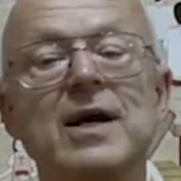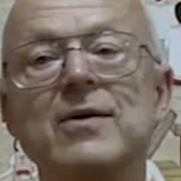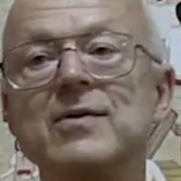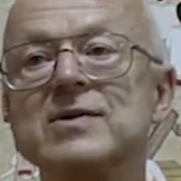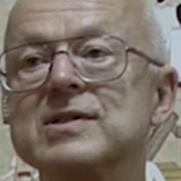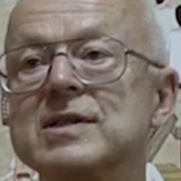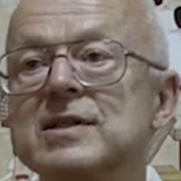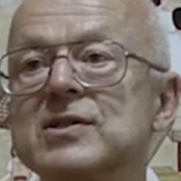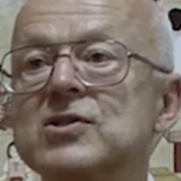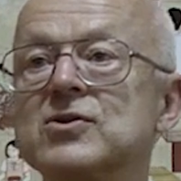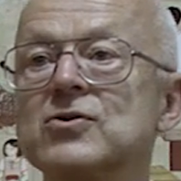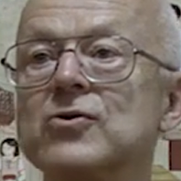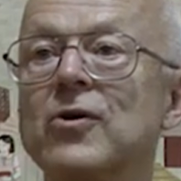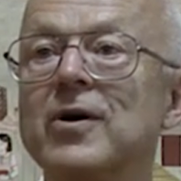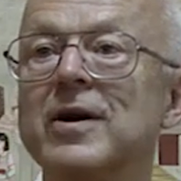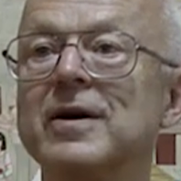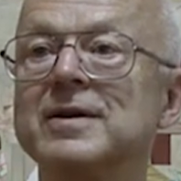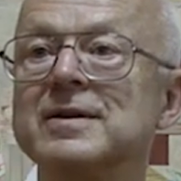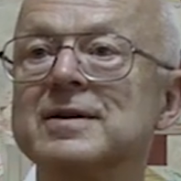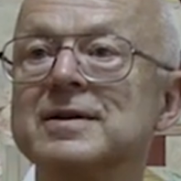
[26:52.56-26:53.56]
I was at a
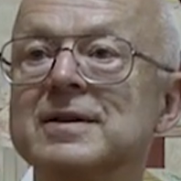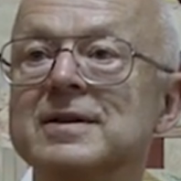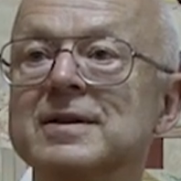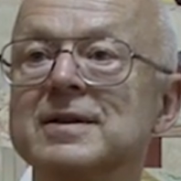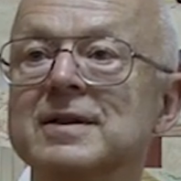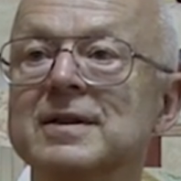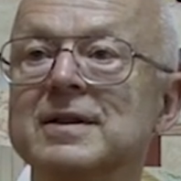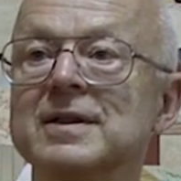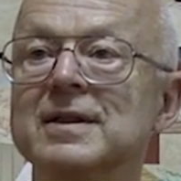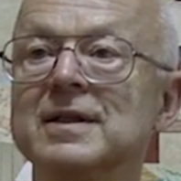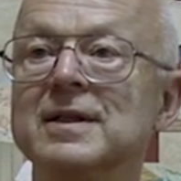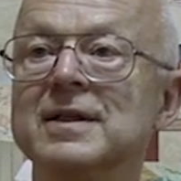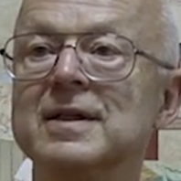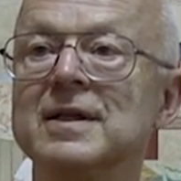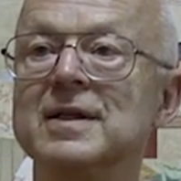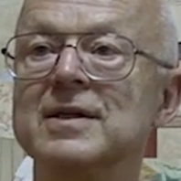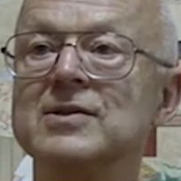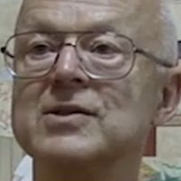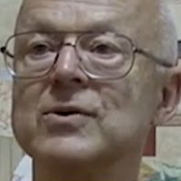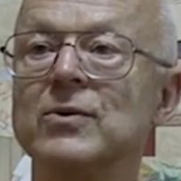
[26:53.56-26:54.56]
store.
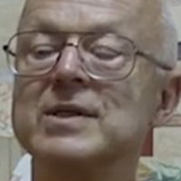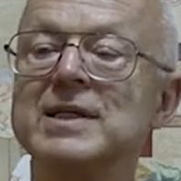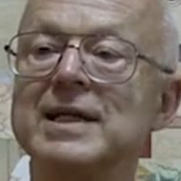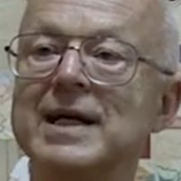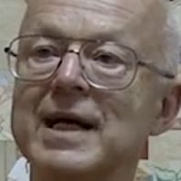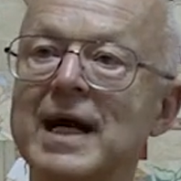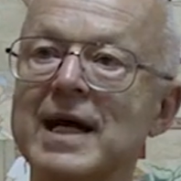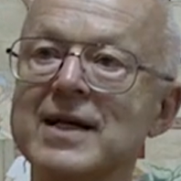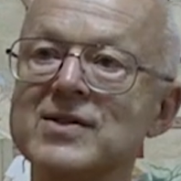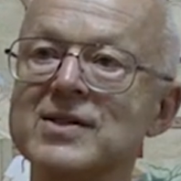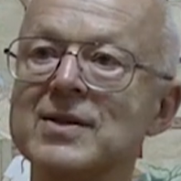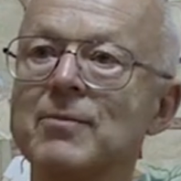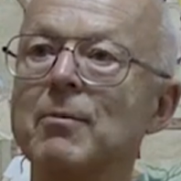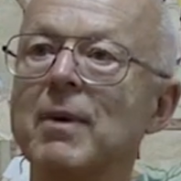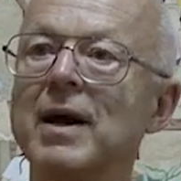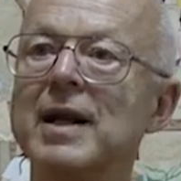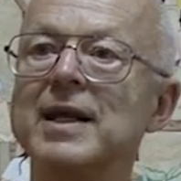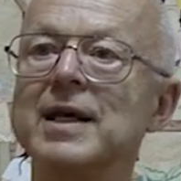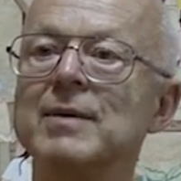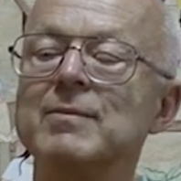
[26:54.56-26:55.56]
So one day I had some
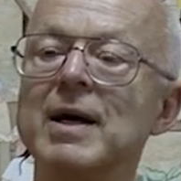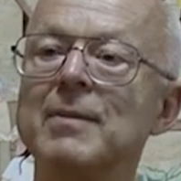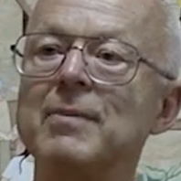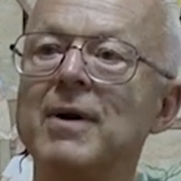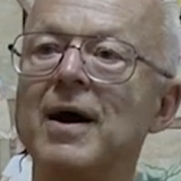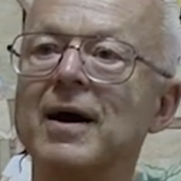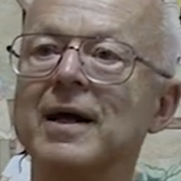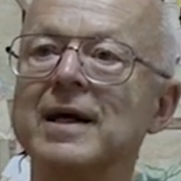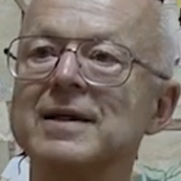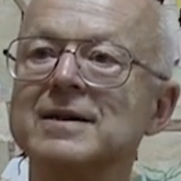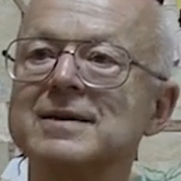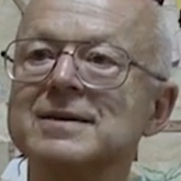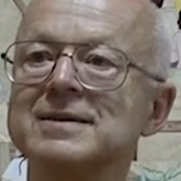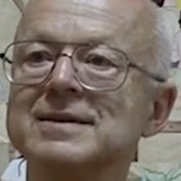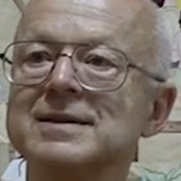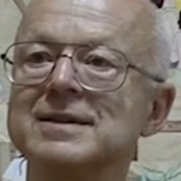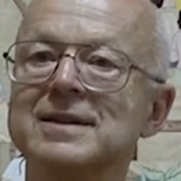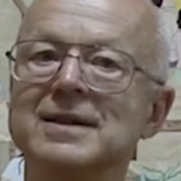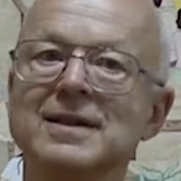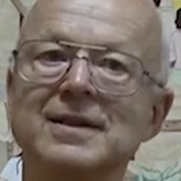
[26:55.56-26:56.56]
money in my pocket,
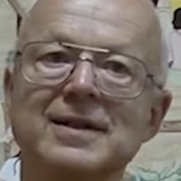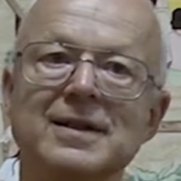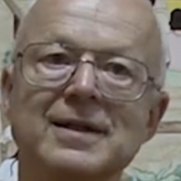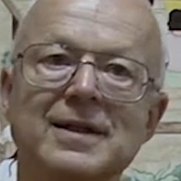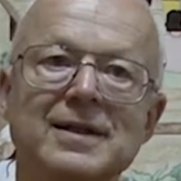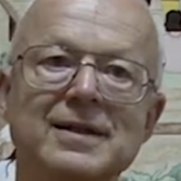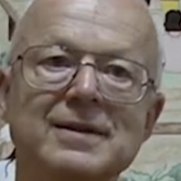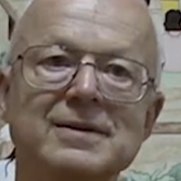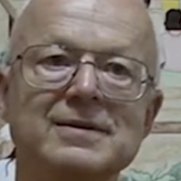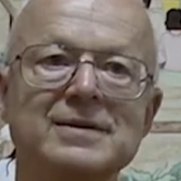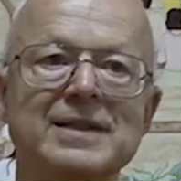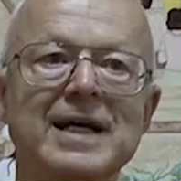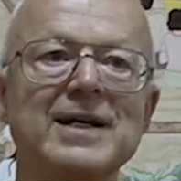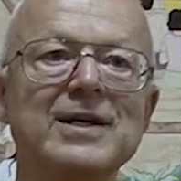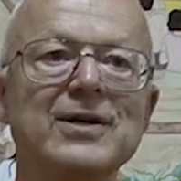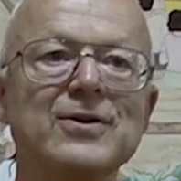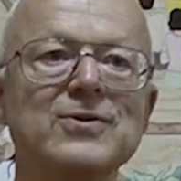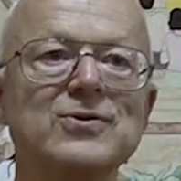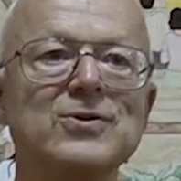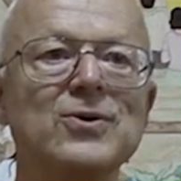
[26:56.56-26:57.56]
10
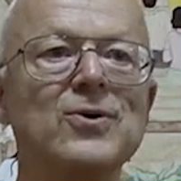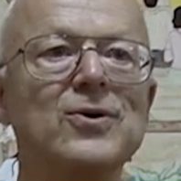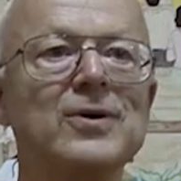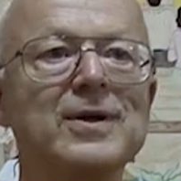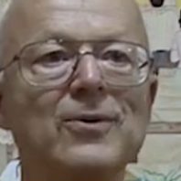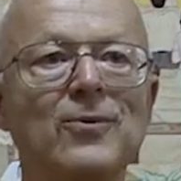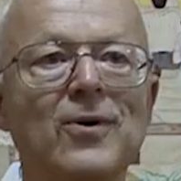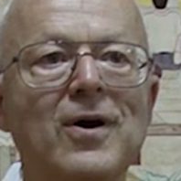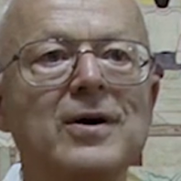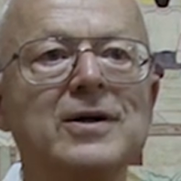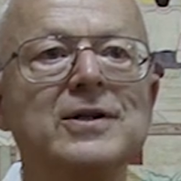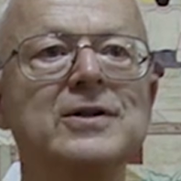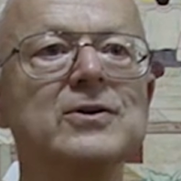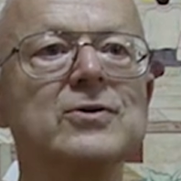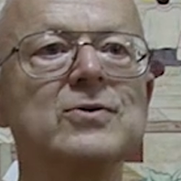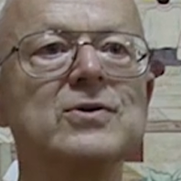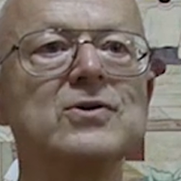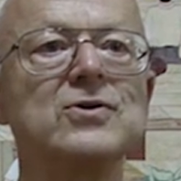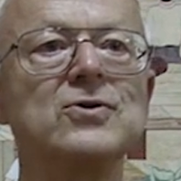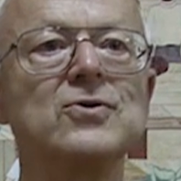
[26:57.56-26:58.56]
years old, I walked
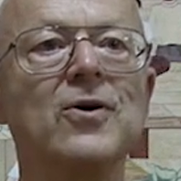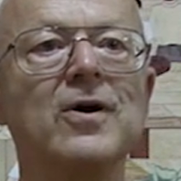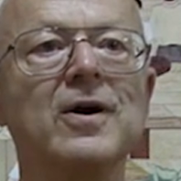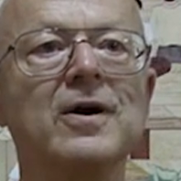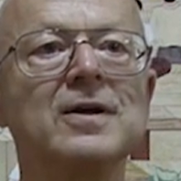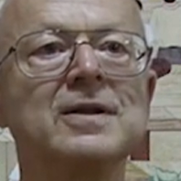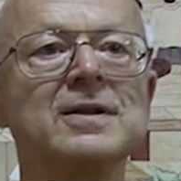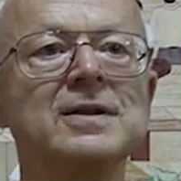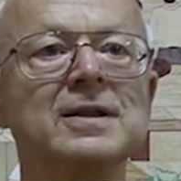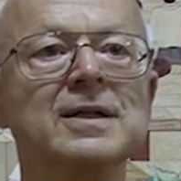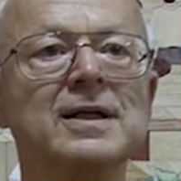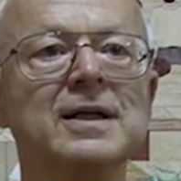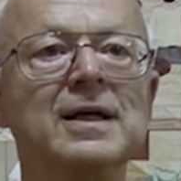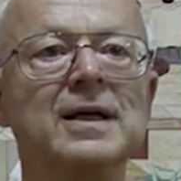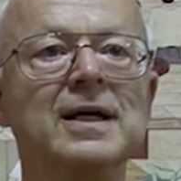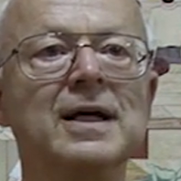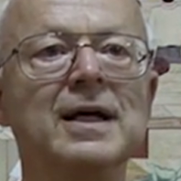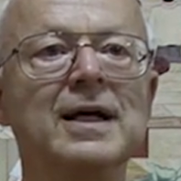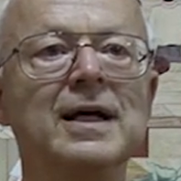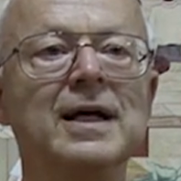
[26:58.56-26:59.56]
into a store,
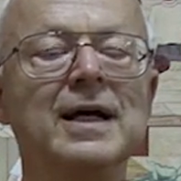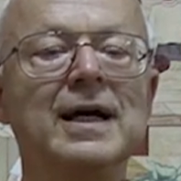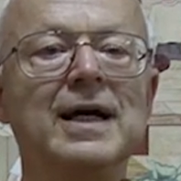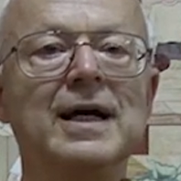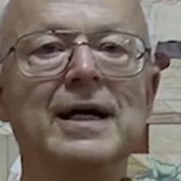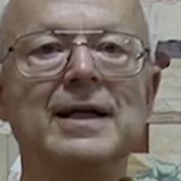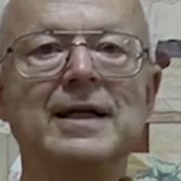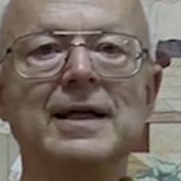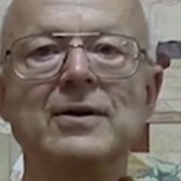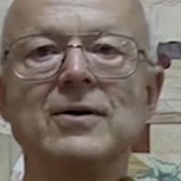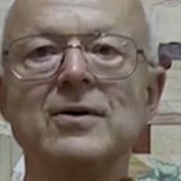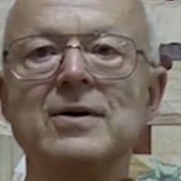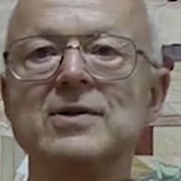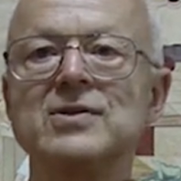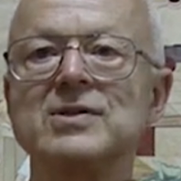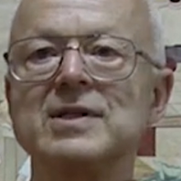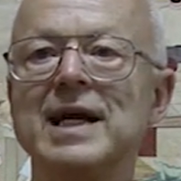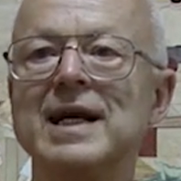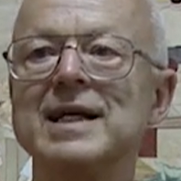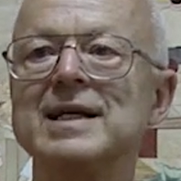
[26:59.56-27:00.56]
and I
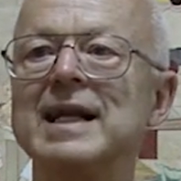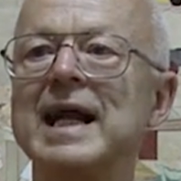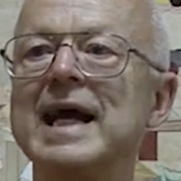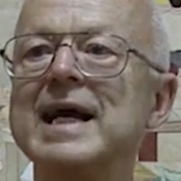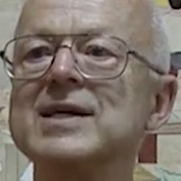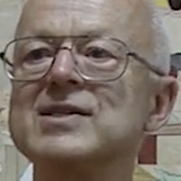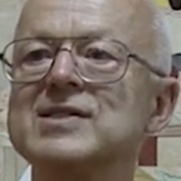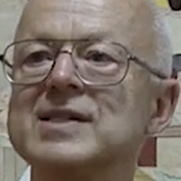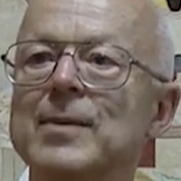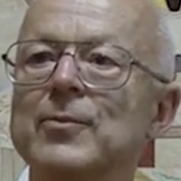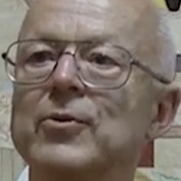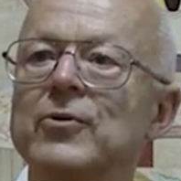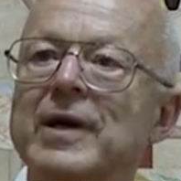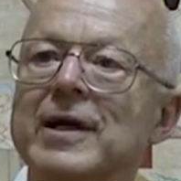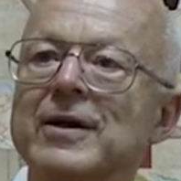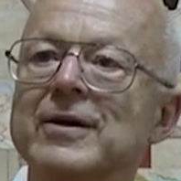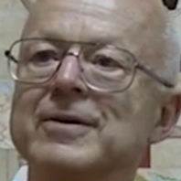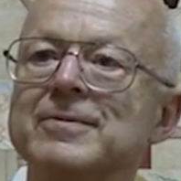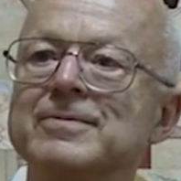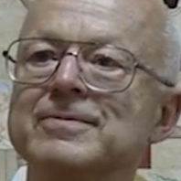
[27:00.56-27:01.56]
noticed they had an egg
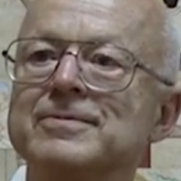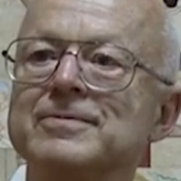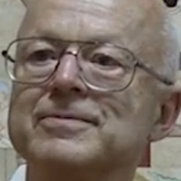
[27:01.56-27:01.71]
separator.